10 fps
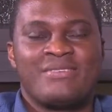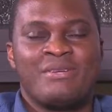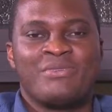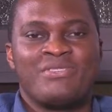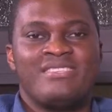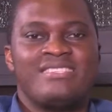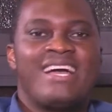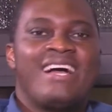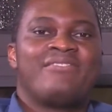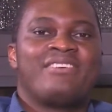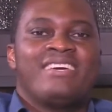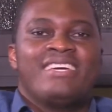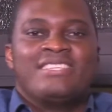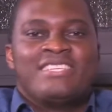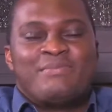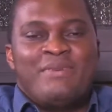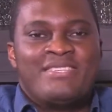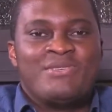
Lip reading: opportunity to have to speak